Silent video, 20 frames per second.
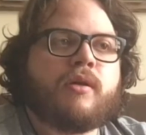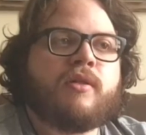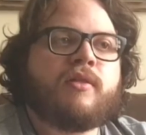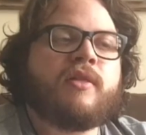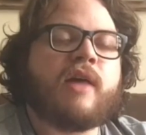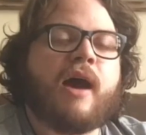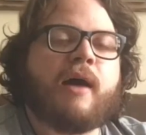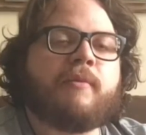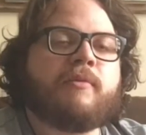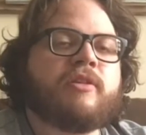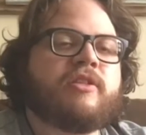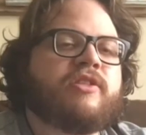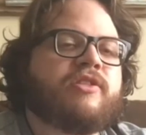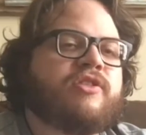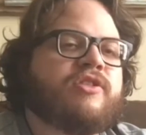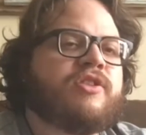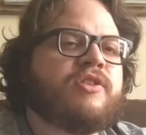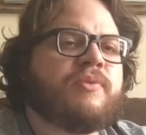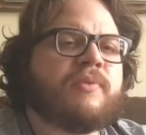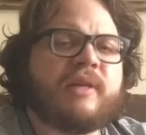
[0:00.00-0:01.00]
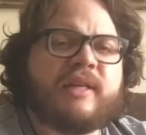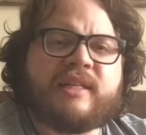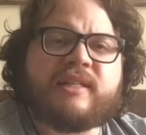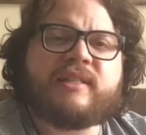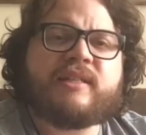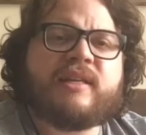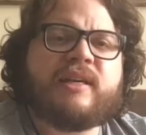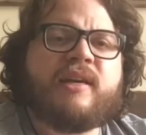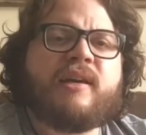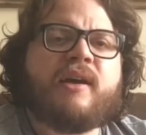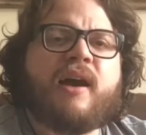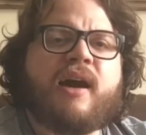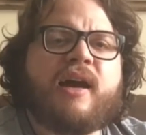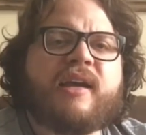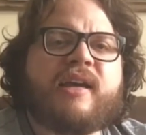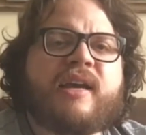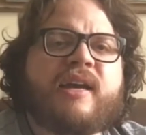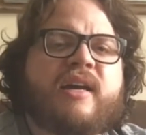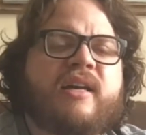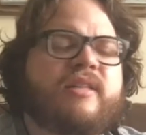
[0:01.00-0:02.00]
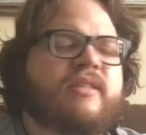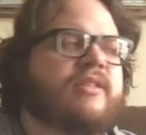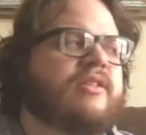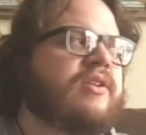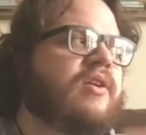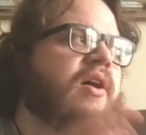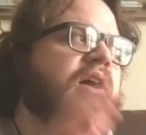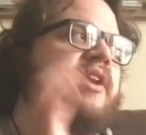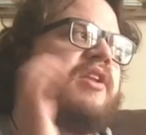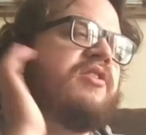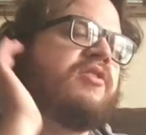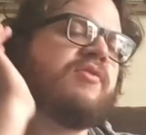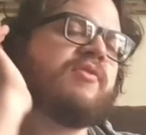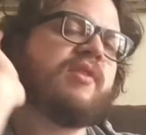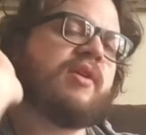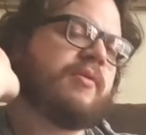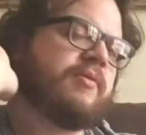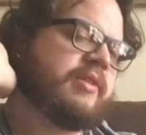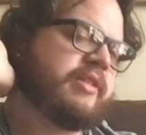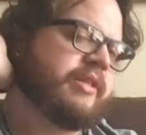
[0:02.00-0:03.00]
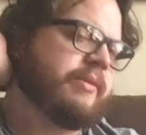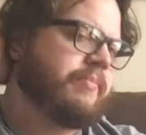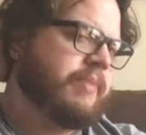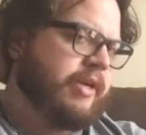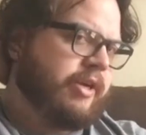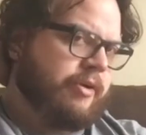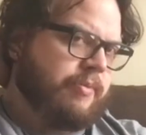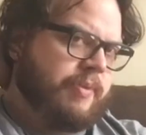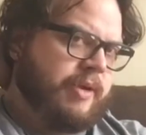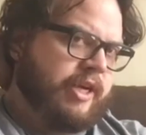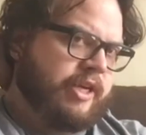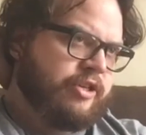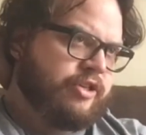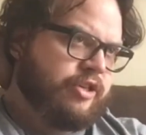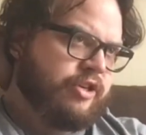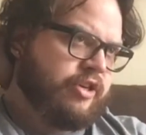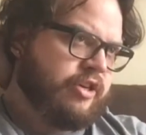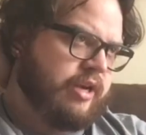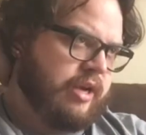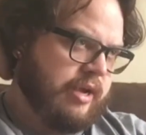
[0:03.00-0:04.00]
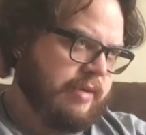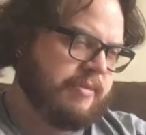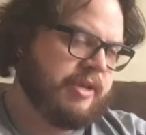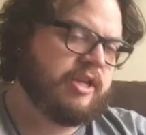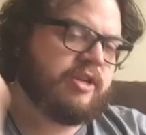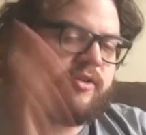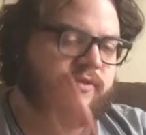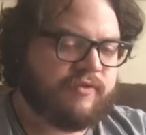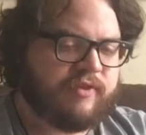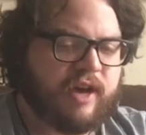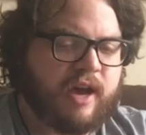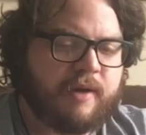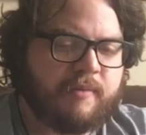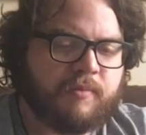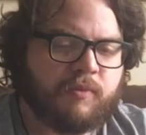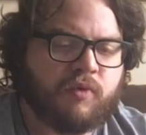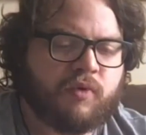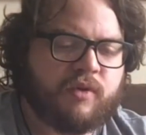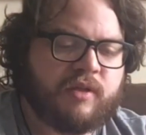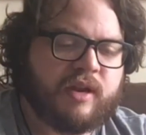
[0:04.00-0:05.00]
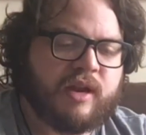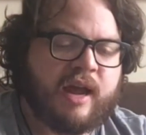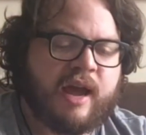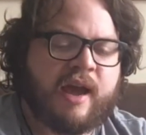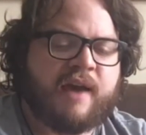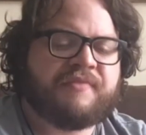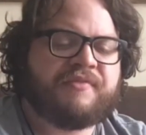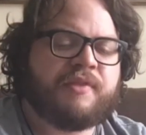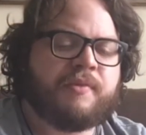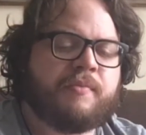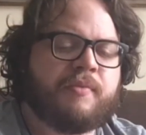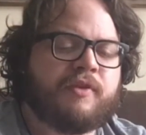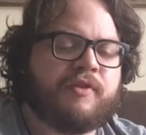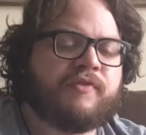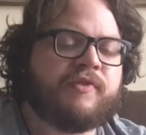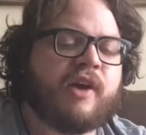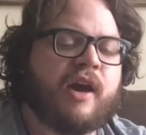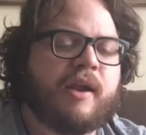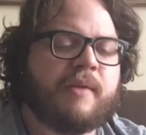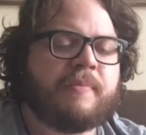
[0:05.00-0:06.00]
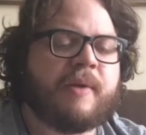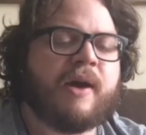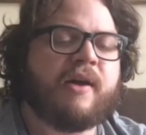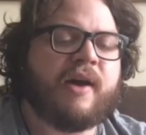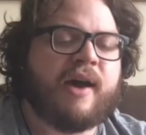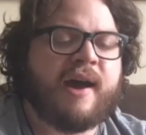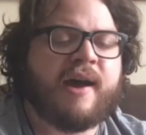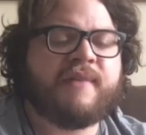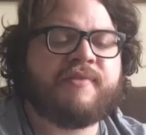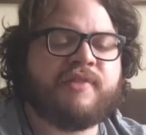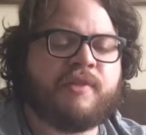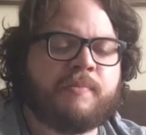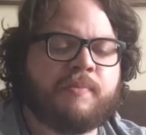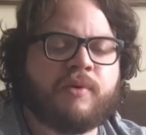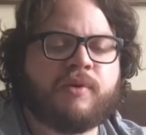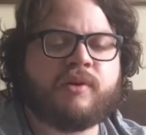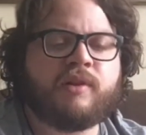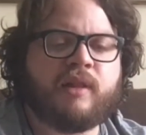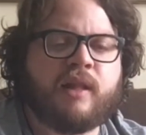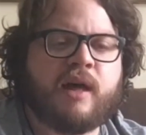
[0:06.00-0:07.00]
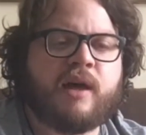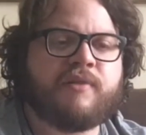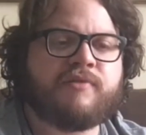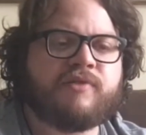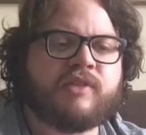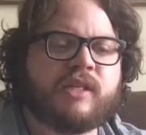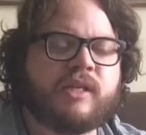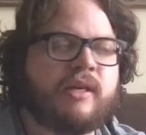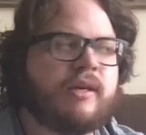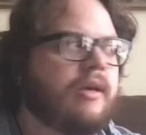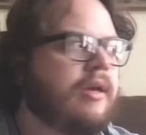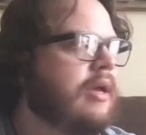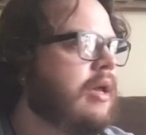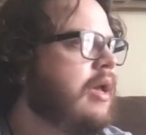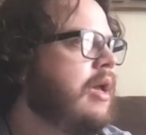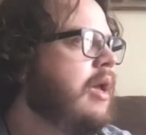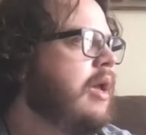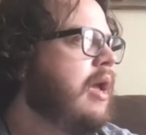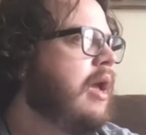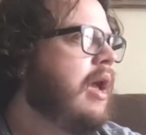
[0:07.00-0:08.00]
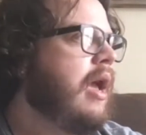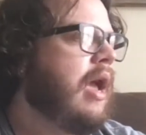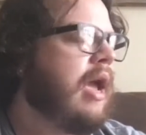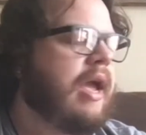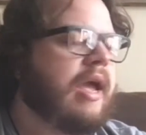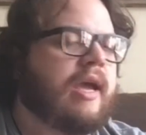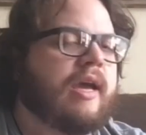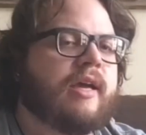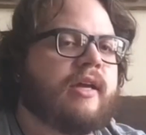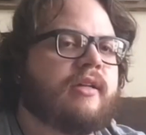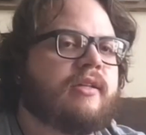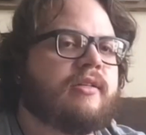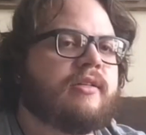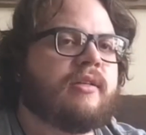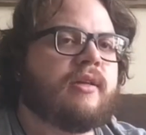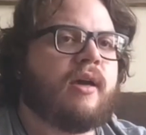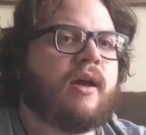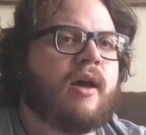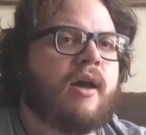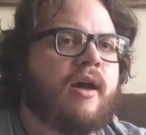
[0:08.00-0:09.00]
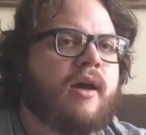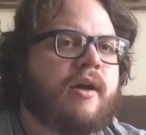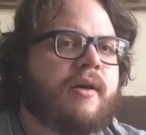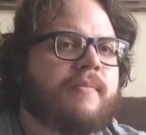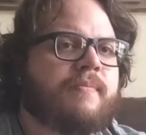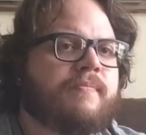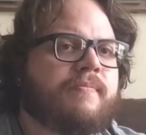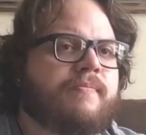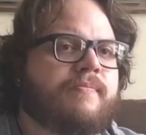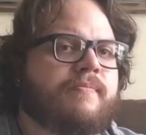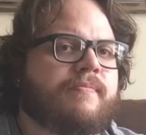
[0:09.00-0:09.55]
that was too easy, I guess. So I knew there was a bigger picture. I mean, you've got more than half the you've got about half the book left, and um,